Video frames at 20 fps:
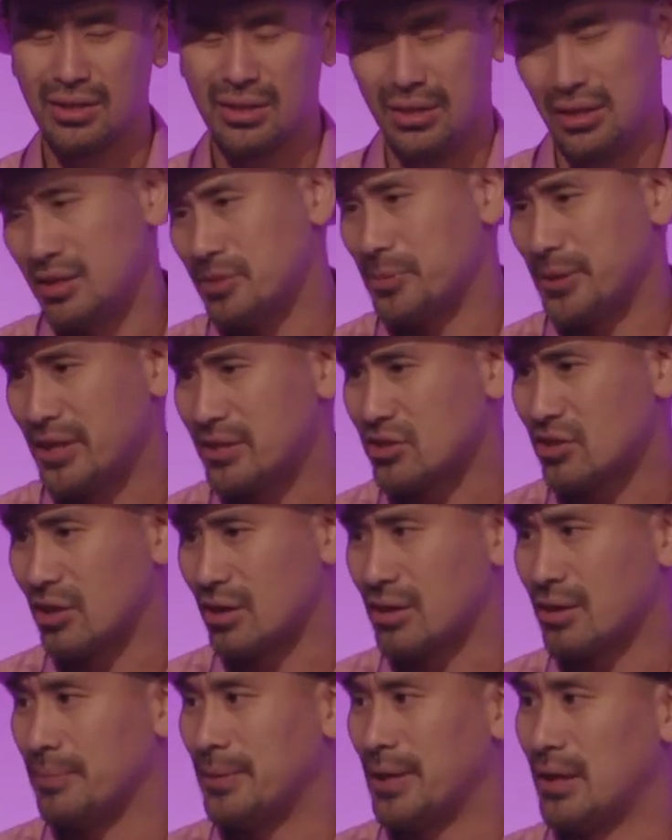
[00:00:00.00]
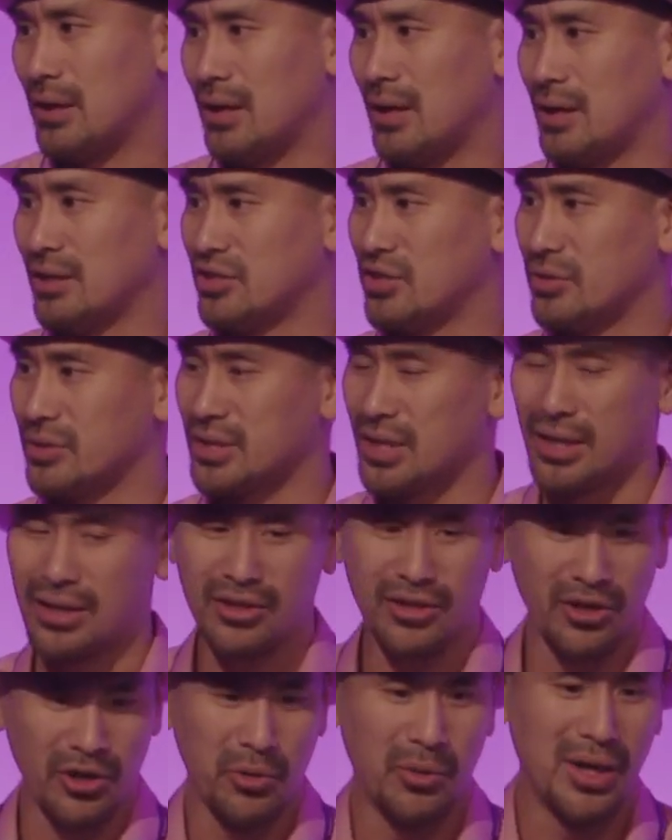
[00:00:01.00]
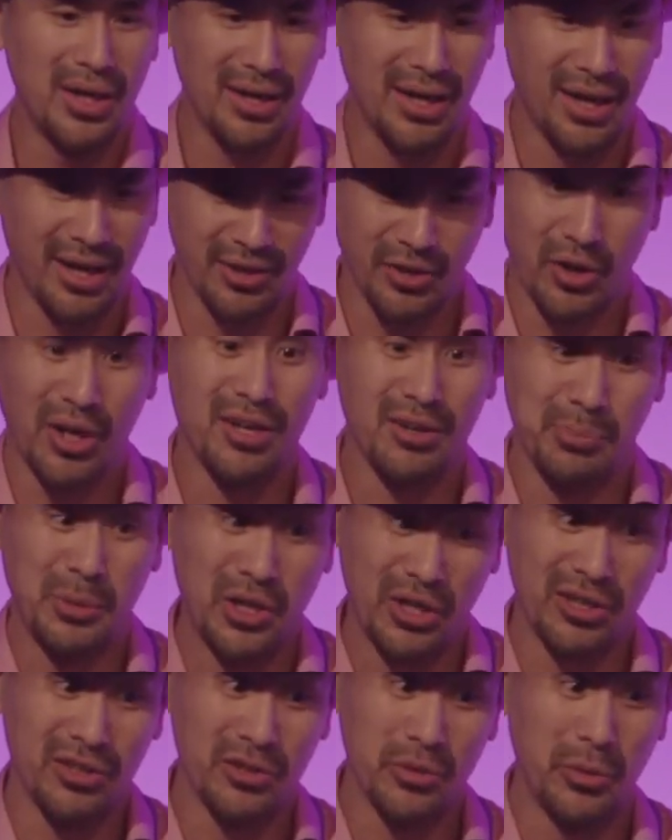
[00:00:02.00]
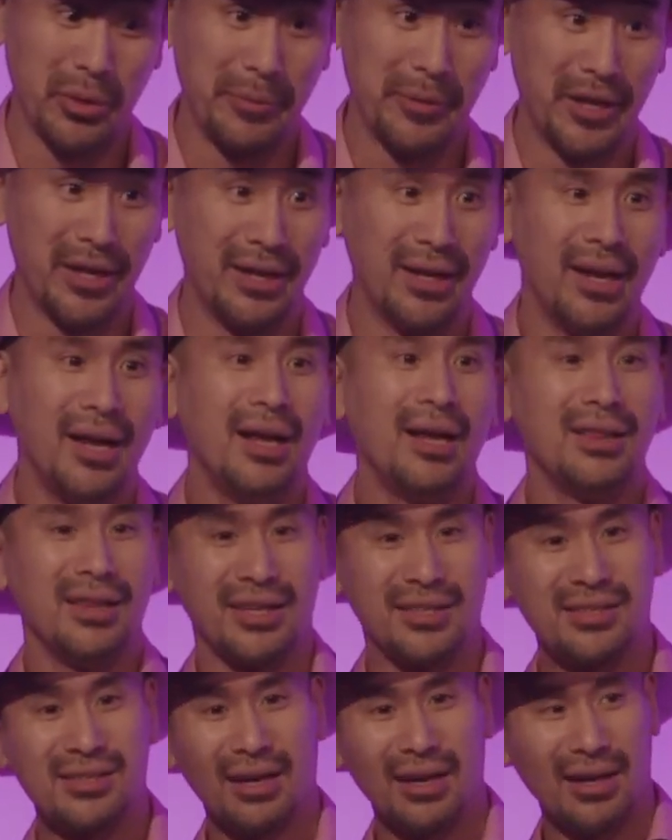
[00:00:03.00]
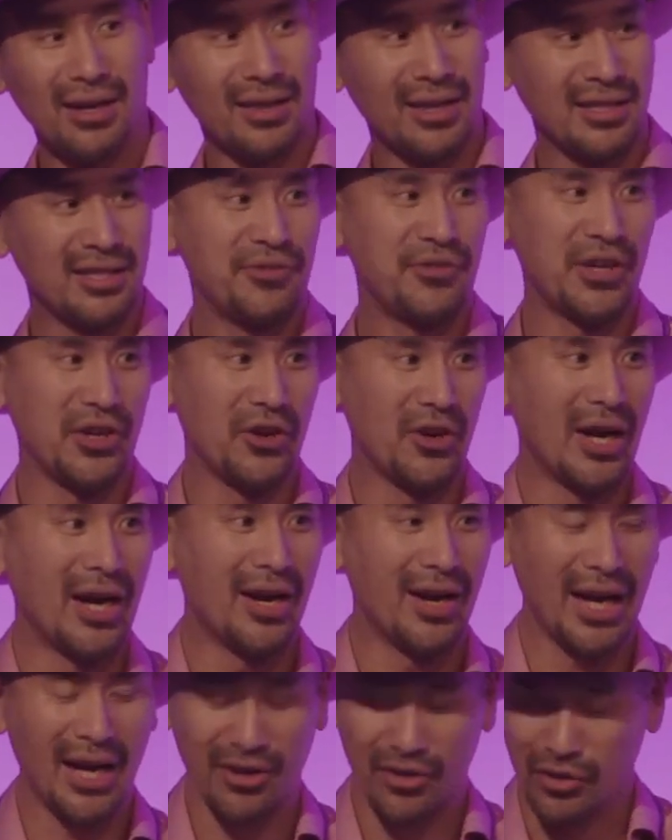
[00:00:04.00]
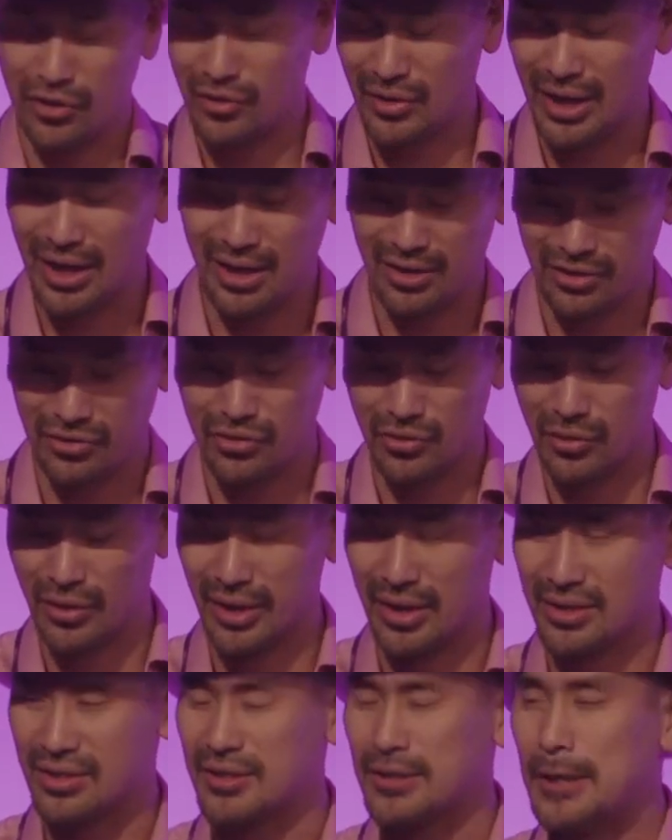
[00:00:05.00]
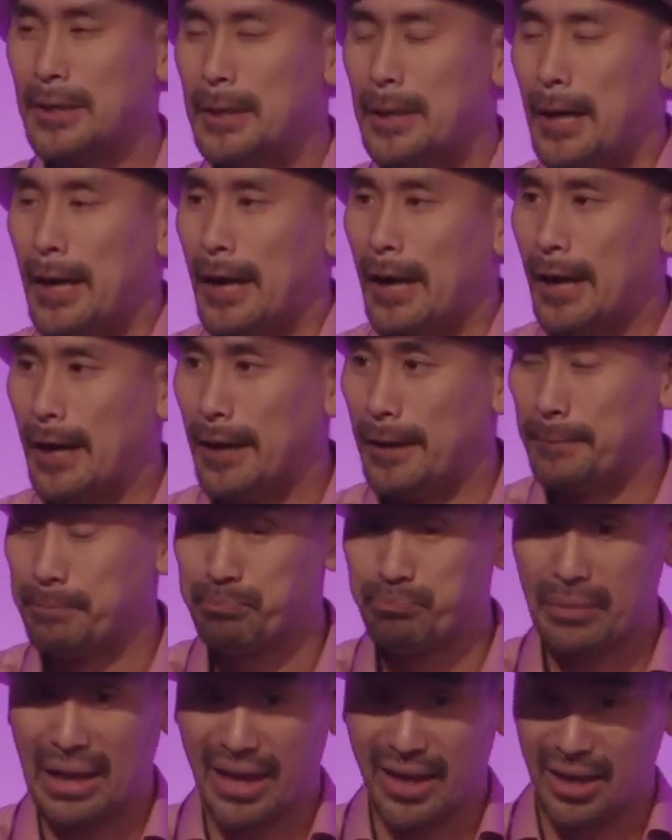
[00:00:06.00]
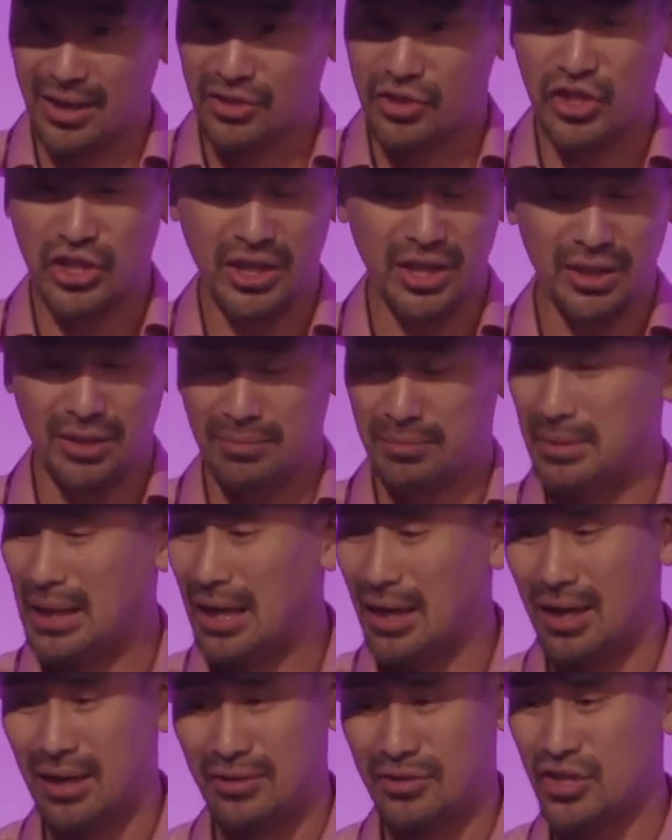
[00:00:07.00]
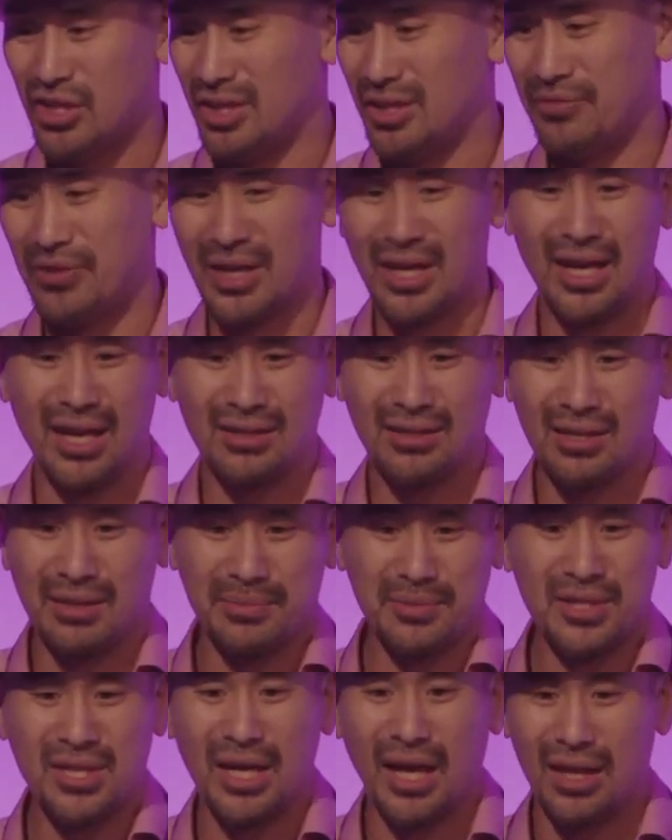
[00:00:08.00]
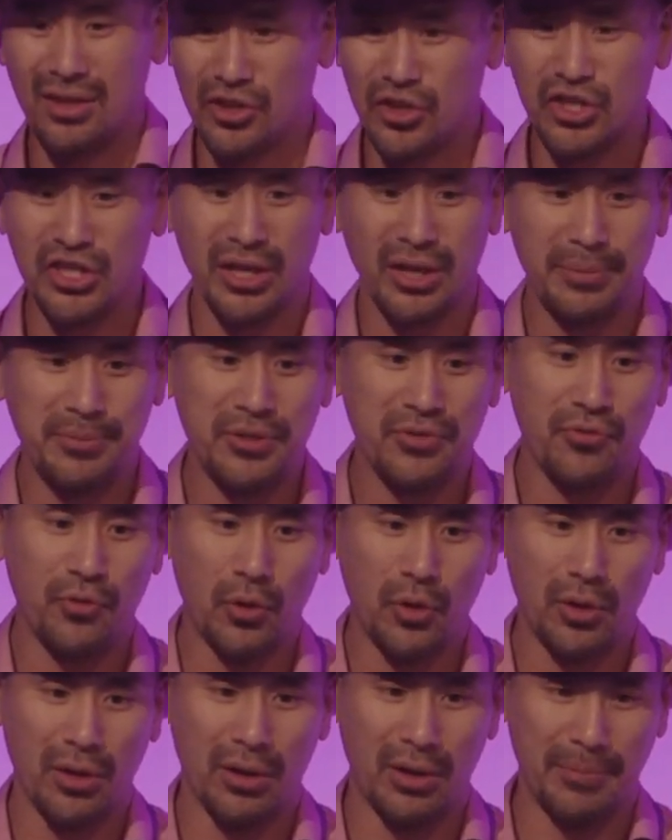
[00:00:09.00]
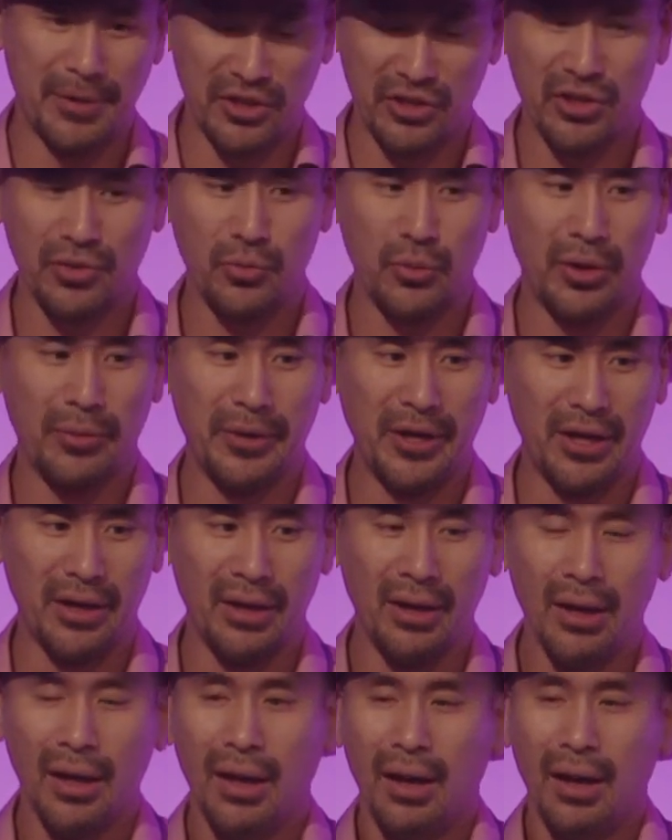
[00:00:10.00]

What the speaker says: to Elizabeth Sark about it, and she was like, you know what? I know how to market to women. Let's figure out how to do this. And she even got some scholarships for a bunch of women.